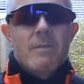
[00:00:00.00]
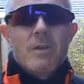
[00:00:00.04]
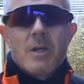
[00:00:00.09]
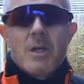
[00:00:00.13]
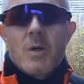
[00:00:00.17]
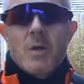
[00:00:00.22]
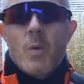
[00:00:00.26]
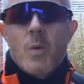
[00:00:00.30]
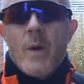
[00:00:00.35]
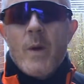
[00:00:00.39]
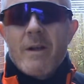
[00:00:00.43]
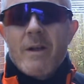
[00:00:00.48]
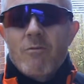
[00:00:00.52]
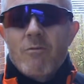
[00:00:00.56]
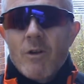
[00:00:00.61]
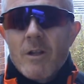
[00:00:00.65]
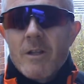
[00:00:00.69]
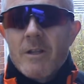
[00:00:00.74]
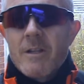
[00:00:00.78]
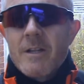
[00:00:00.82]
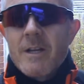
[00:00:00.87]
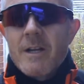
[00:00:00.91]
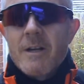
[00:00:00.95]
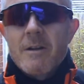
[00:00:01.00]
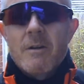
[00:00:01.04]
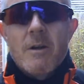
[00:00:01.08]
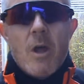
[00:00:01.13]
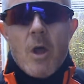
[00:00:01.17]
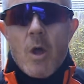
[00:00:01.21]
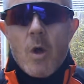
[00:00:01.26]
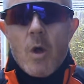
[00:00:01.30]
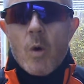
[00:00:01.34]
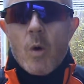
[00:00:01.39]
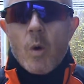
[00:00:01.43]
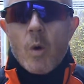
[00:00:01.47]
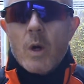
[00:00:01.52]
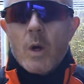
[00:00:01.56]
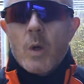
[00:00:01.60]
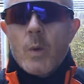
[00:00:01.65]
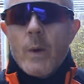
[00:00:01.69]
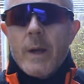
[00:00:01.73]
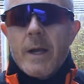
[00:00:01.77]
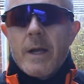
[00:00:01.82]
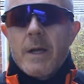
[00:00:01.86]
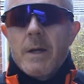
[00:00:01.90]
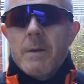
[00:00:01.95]
a quick rundown or a
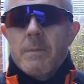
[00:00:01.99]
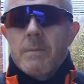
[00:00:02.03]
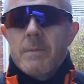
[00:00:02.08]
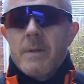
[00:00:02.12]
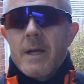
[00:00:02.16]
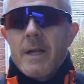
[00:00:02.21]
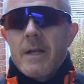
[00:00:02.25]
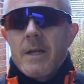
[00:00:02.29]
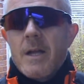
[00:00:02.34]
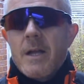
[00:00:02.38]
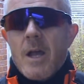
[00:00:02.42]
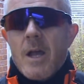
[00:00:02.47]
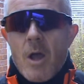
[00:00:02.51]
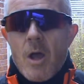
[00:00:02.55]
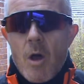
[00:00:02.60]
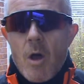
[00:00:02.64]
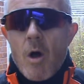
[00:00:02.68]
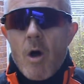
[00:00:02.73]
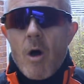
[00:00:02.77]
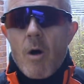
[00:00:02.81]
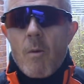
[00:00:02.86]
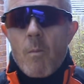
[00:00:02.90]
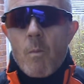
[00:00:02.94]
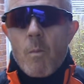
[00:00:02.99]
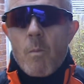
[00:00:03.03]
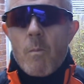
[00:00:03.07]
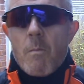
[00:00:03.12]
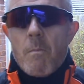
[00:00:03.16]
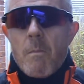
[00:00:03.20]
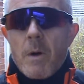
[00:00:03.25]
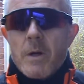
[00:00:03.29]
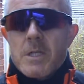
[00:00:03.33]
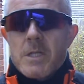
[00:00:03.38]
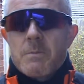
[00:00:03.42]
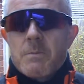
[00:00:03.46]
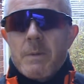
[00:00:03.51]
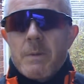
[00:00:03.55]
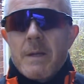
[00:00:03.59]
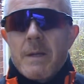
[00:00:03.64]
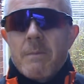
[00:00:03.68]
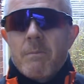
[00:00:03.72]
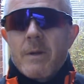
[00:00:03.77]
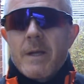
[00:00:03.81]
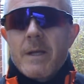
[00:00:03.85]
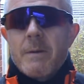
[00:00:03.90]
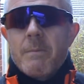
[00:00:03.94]
quick update on my
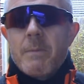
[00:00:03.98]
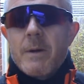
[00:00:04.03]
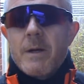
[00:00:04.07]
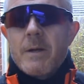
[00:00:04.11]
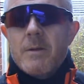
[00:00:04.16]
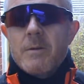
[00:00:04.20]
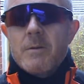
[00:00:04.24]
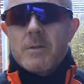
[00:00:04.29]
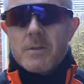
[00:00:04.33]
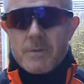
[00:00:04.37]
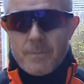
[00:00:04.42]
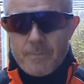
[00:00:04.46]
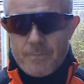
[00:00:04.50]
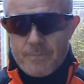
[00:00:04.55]
Speedplay pedals.